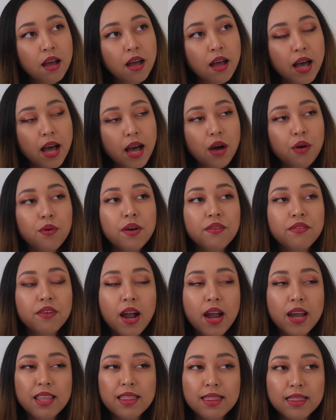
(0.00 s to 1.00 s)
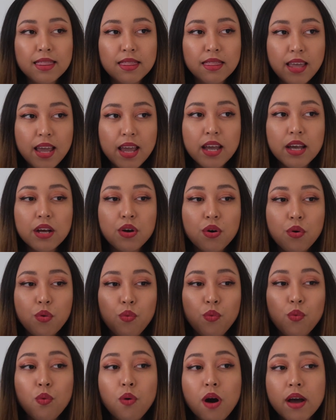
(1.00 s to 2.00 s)
However, I think
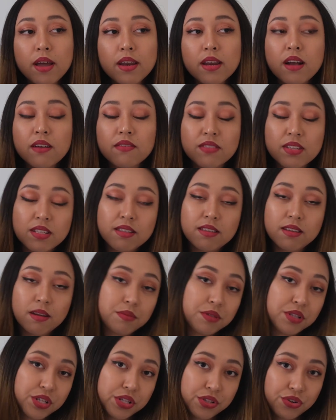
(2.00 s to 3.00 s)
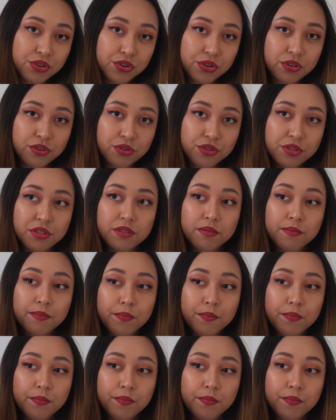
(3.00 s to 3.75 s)
one of the stepsisters